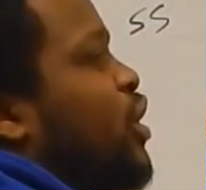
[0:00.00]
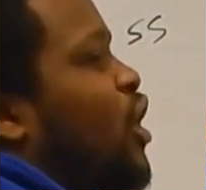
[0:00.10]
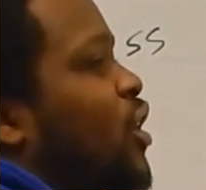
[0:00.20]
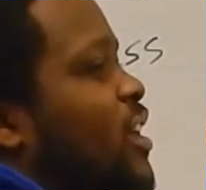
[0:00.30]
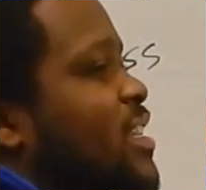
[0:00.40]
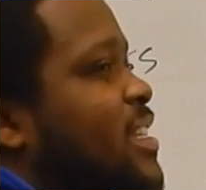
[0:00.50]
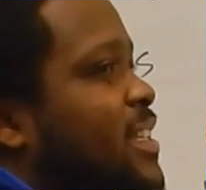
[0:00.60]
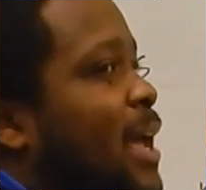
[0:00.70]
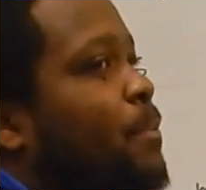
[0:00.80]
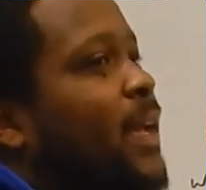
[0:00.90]
call a
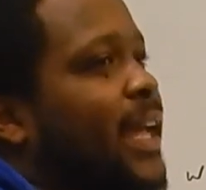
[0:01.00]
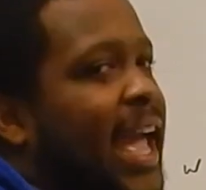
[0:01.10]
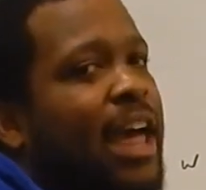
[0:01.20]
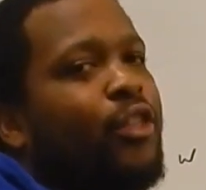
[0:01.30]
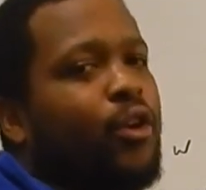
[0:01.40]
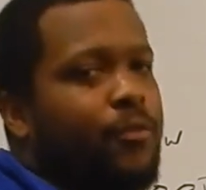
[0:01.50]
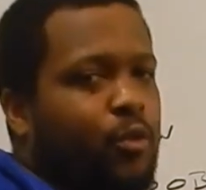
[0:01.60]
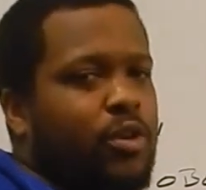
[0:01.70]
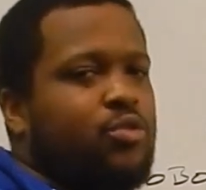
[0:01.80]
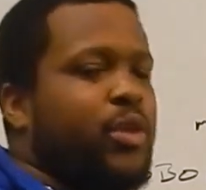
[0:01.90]
step and gather
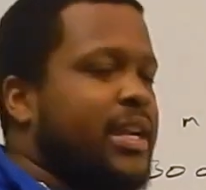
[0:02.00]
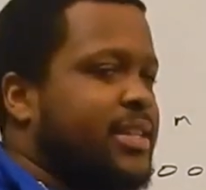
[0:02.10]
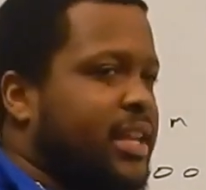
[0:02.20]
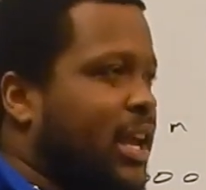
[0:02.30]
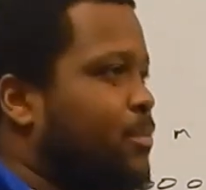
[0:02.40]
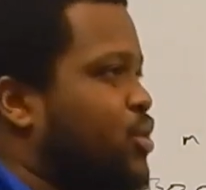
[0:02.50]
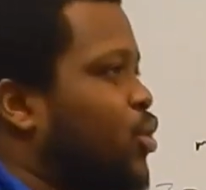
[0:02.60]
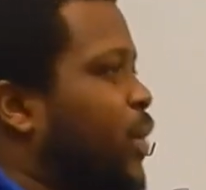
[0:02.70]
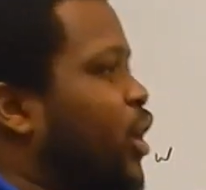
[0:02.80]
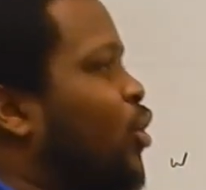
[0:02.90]
for his read step.
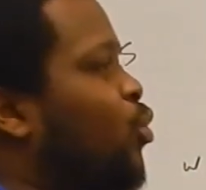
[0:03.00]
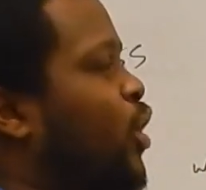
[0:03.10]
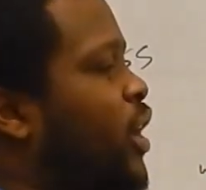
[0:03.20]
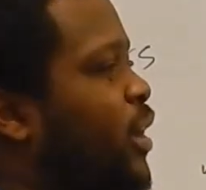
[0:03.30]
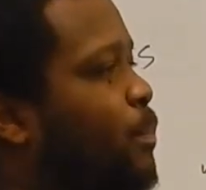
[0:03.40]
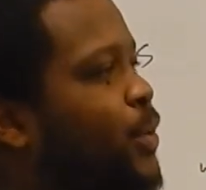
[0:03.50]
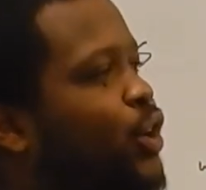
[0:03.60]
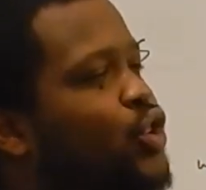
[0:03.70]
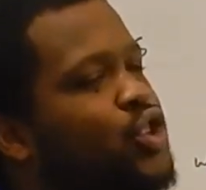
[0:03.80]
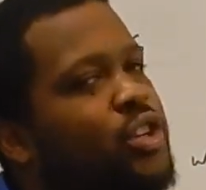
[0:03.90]
So we don't want a
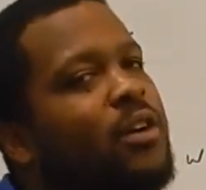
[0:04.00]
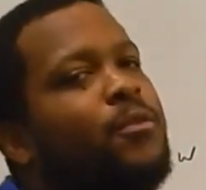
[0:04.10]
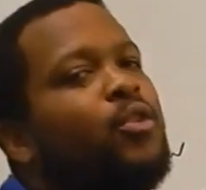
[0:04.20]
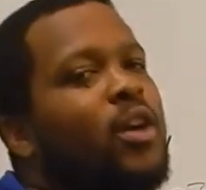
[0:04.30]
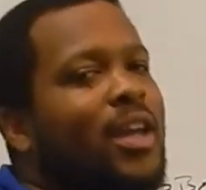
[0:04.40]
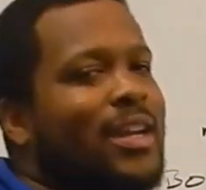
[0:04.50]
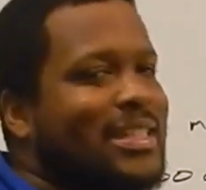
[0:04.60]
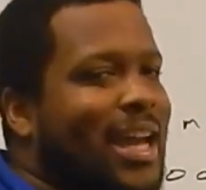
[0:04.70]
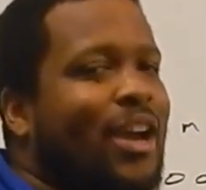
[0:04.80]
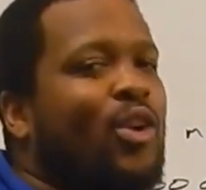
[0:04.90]
pure shuffle
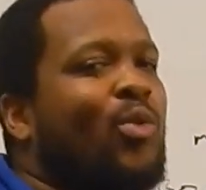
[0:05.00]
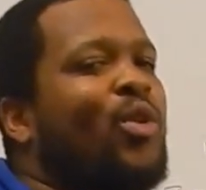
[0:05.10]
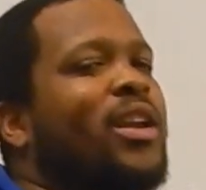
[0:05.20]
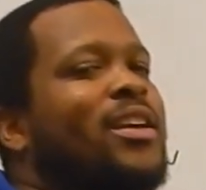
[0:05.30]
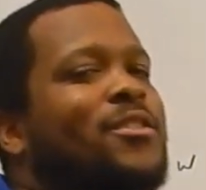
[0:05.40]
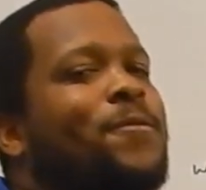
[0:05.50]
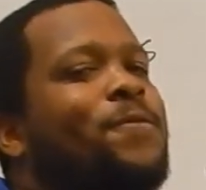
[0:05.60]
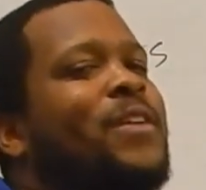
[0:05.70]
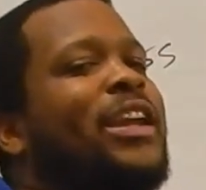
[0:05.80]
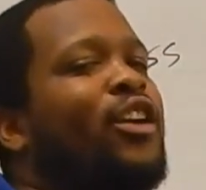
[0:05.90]
because I don't want his
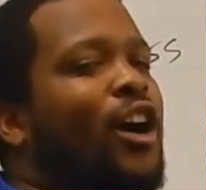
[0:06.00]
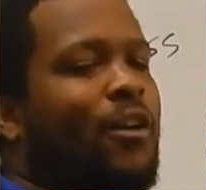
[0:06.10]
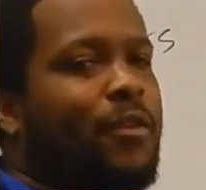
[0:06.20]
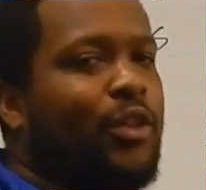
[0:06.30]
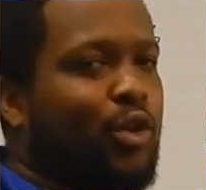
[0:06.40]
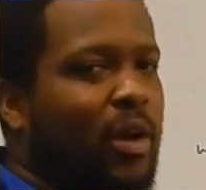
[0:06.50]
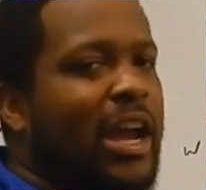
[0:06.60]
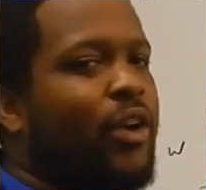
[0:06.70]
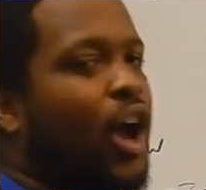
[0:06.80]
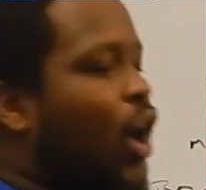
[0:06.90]
feet off of the
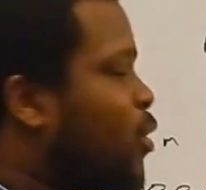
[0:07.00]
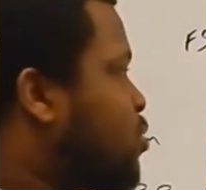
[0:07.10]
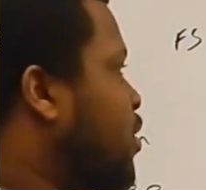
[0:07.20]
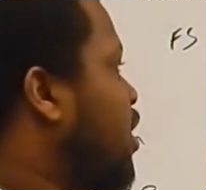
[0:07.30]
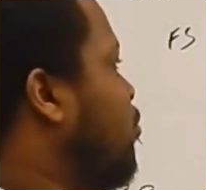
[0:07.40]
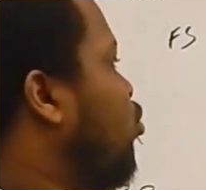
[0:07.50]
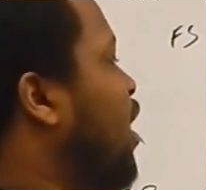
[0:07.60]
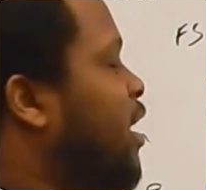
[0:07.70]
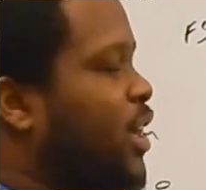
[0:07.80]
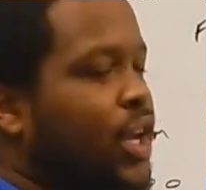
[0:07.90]
ground. I always want him
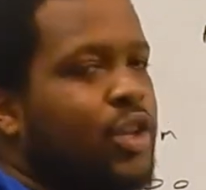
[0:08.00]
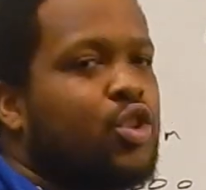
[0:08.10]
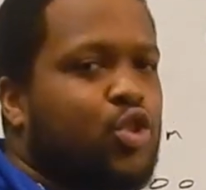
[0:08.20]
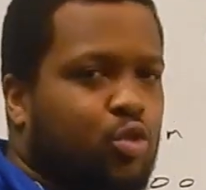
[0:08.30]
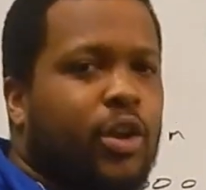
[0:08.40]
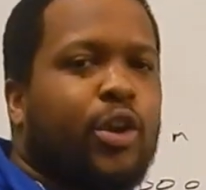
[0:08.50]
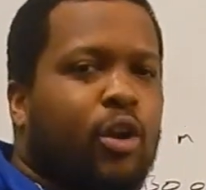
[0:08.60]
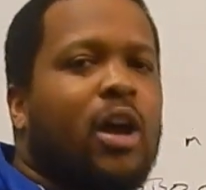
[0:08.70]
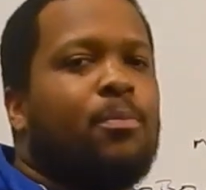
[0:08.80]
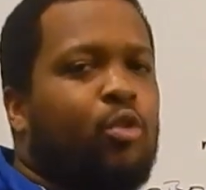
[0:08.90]
ready to
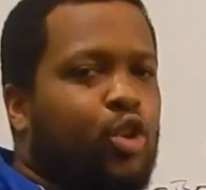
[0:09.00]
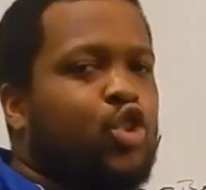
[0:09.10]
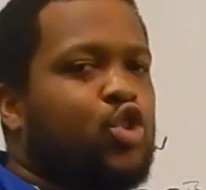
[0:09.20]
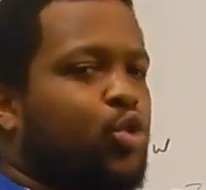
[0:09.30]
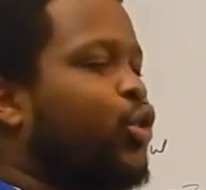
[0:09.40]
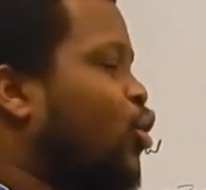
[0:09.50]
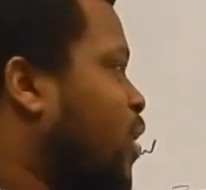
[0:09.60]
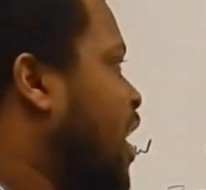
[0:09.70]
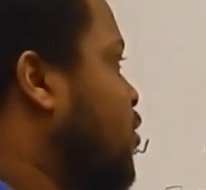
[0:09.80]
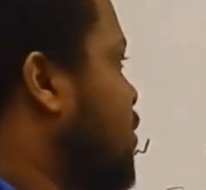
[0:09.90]
trigger up on shorter
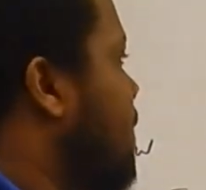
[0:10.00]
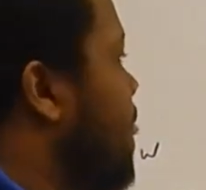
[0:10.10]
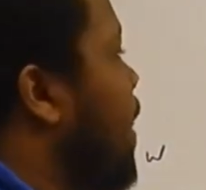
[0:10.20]
routes.